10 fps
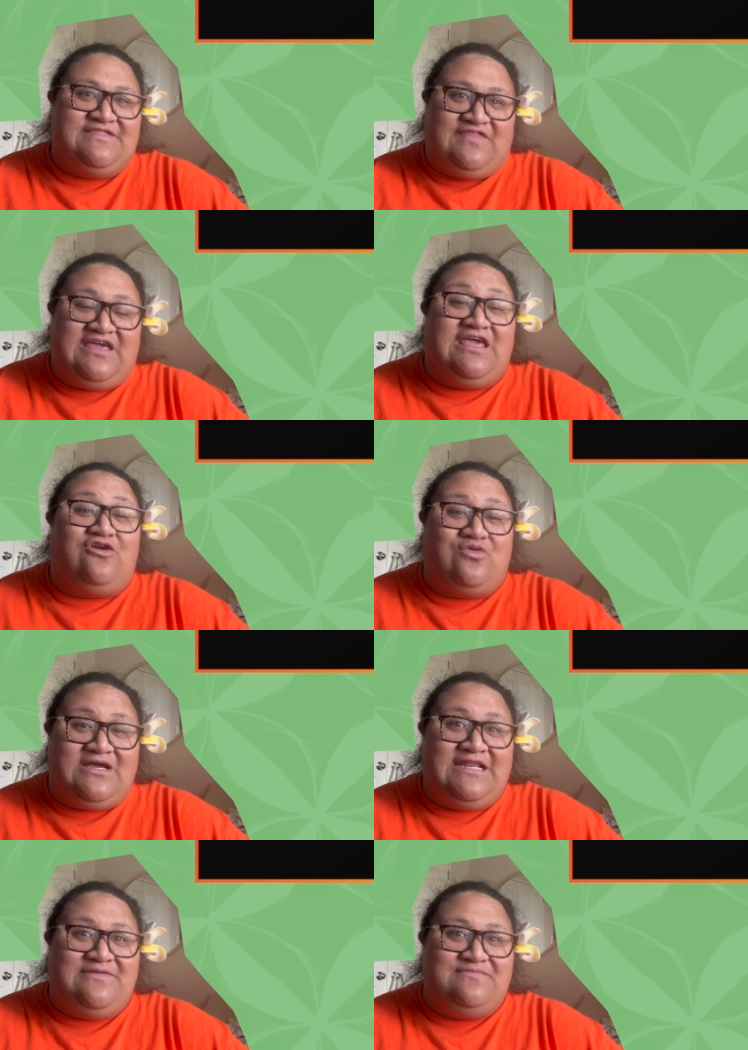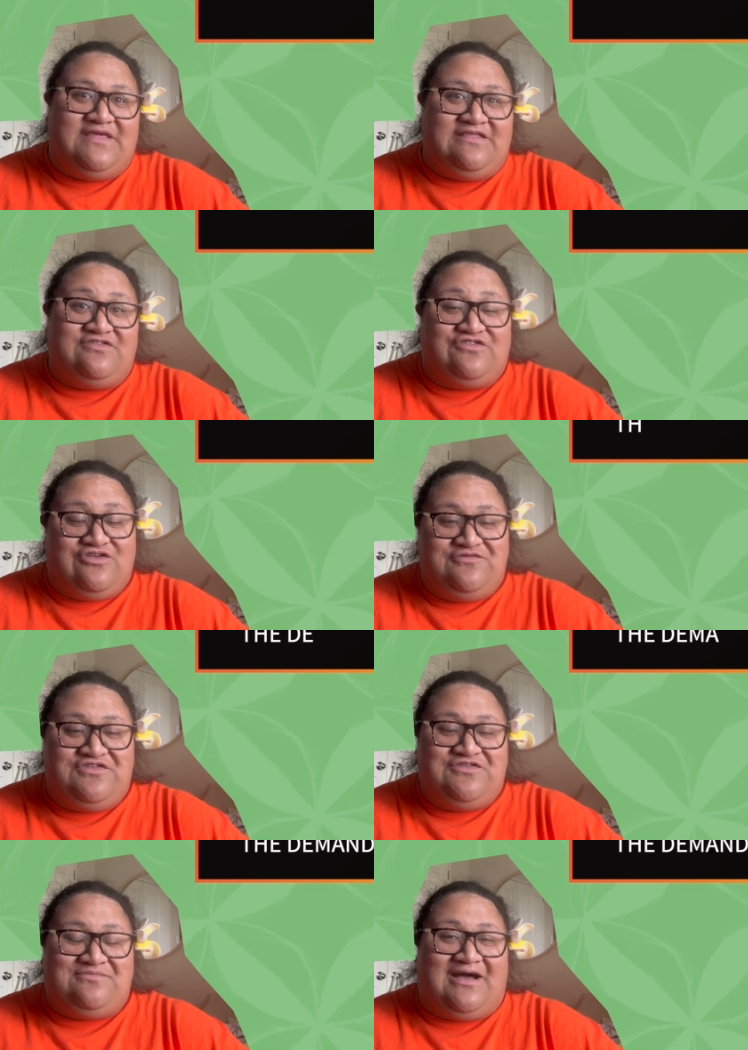they can quickly meet the service
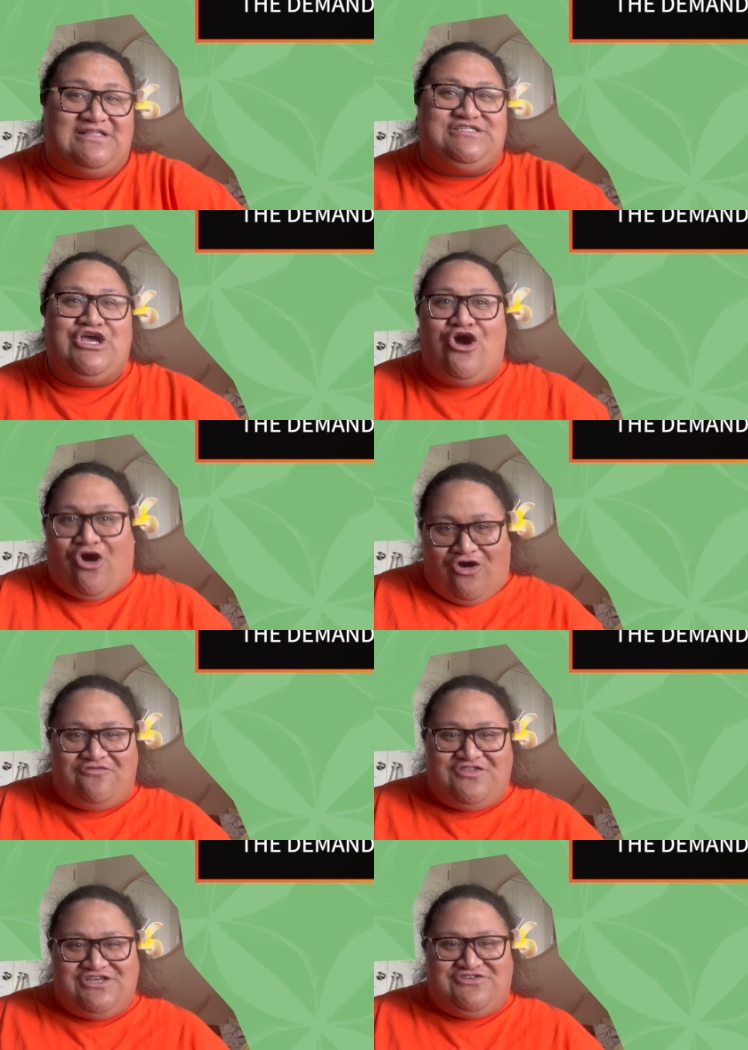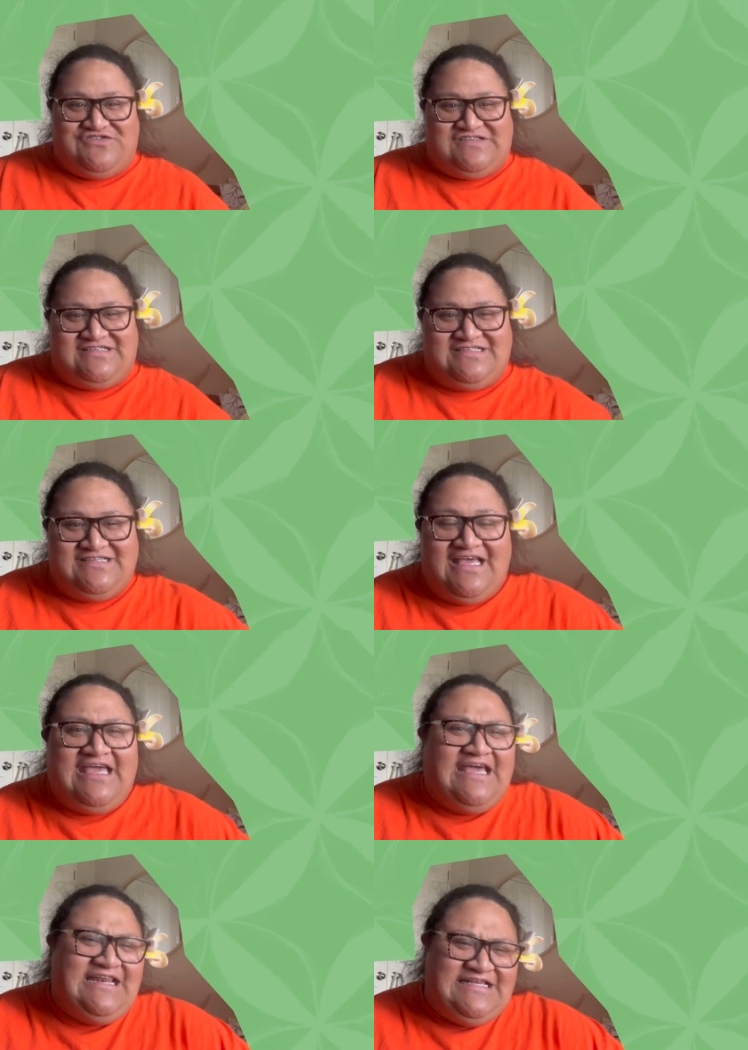demands of their users.
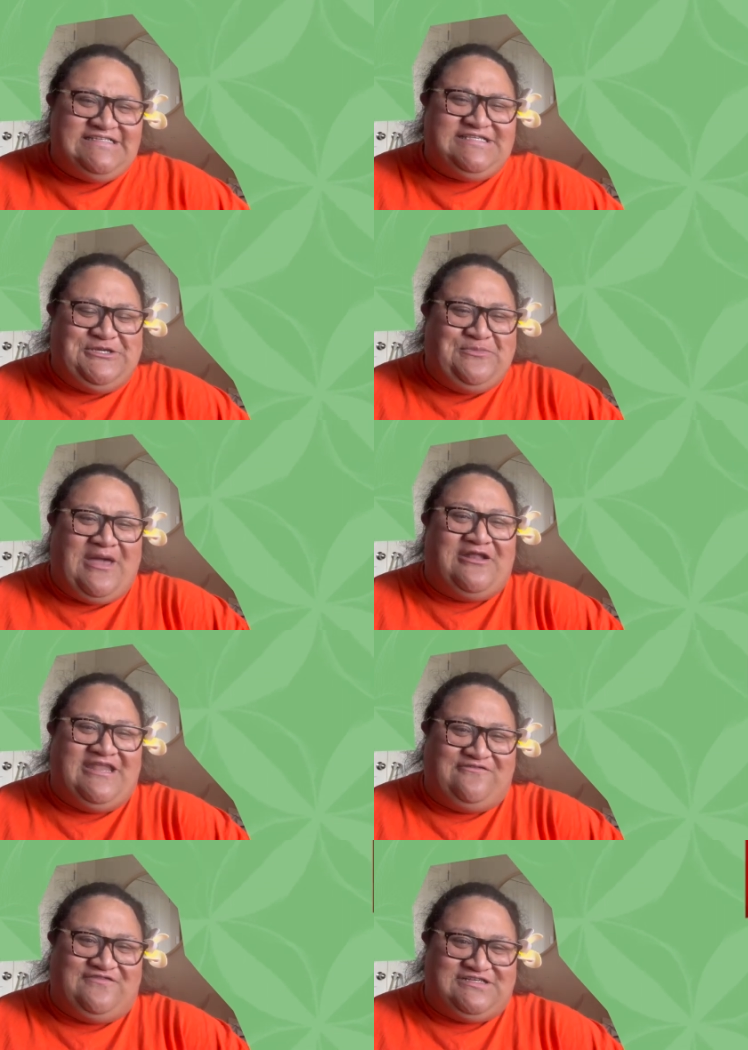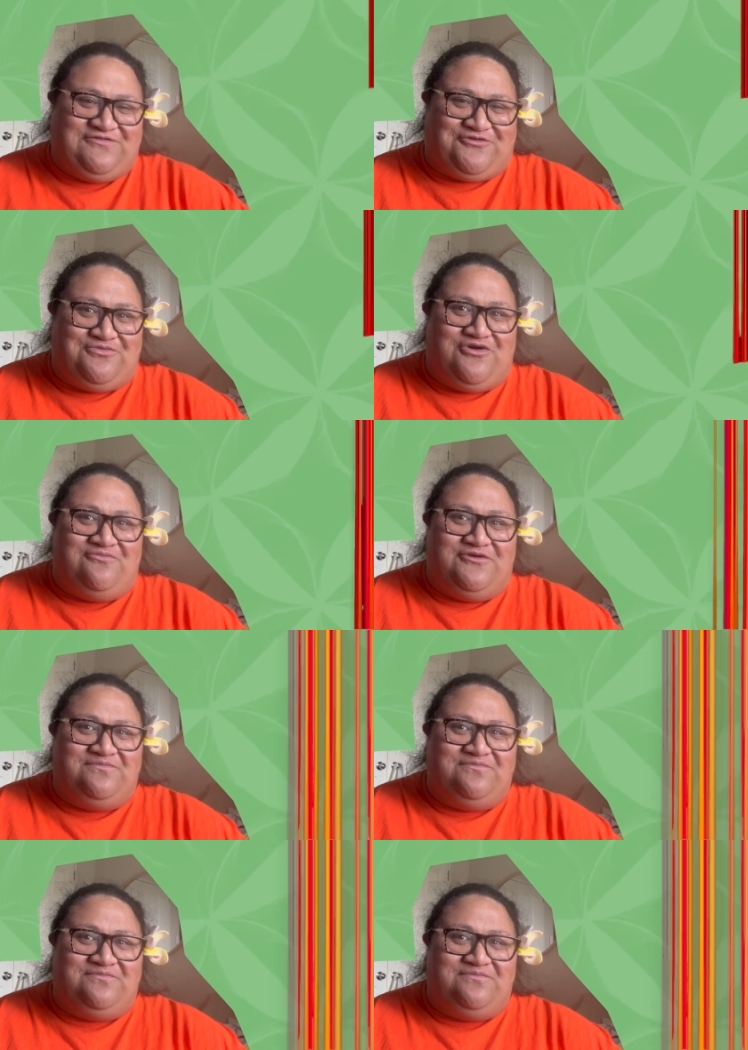Let's think about Netflix for a moment.